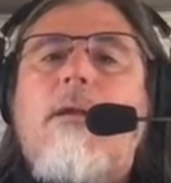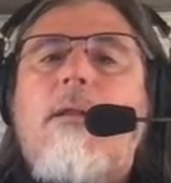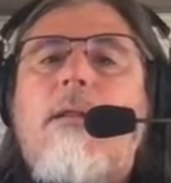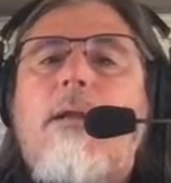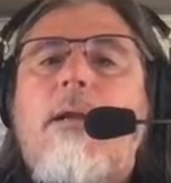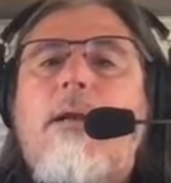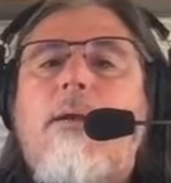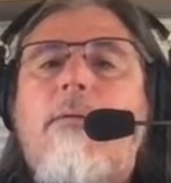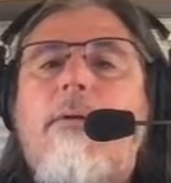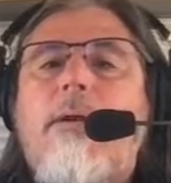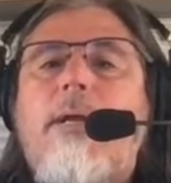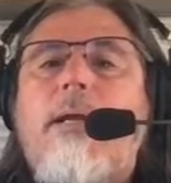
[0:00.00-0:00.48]

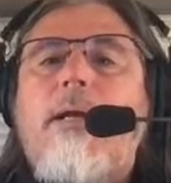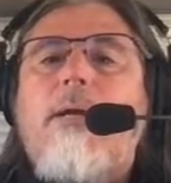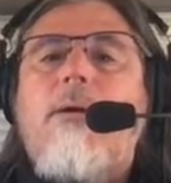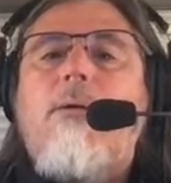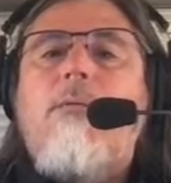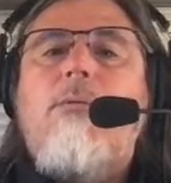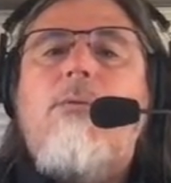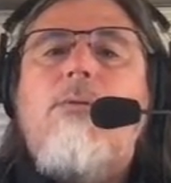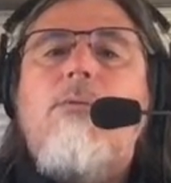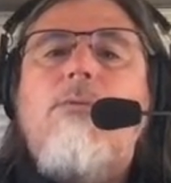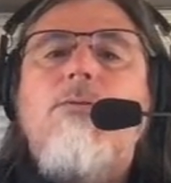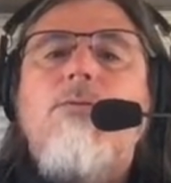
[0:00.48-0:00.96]
There we go.
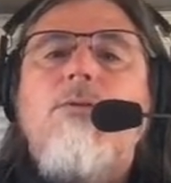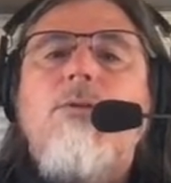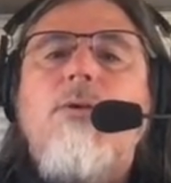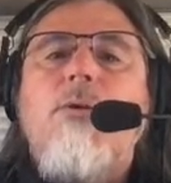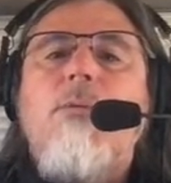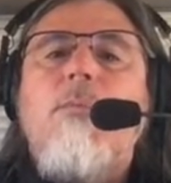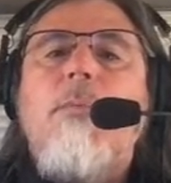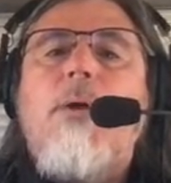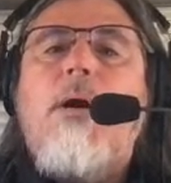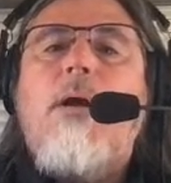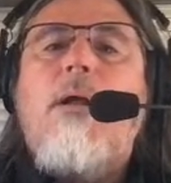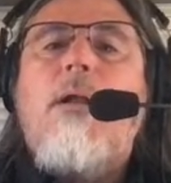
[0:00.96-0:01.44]
We'll
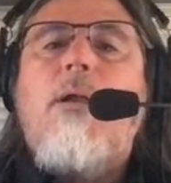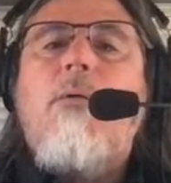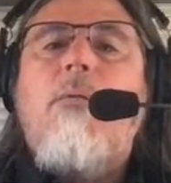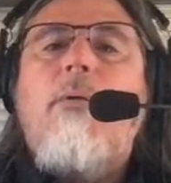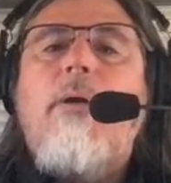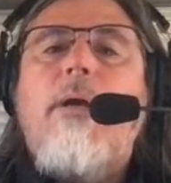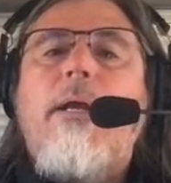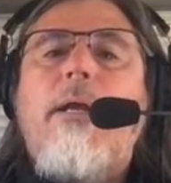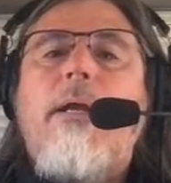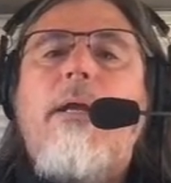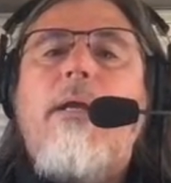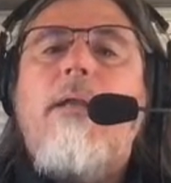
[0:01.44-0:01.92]
zoom all the
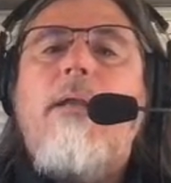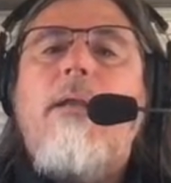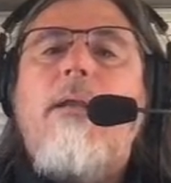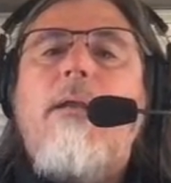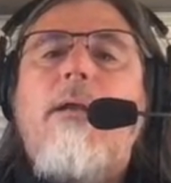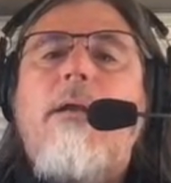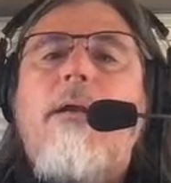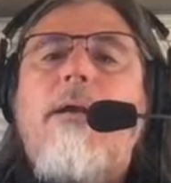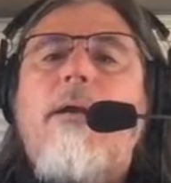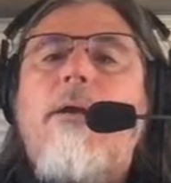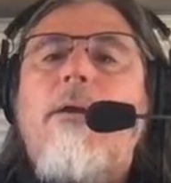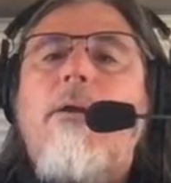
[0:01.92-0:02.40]
way in
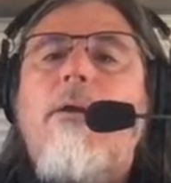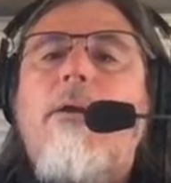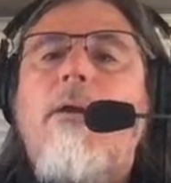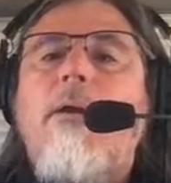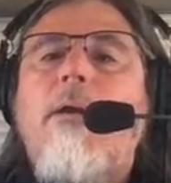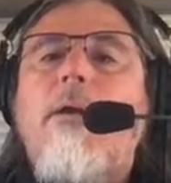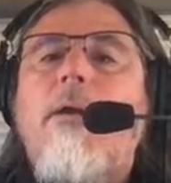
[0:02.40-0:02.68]
there,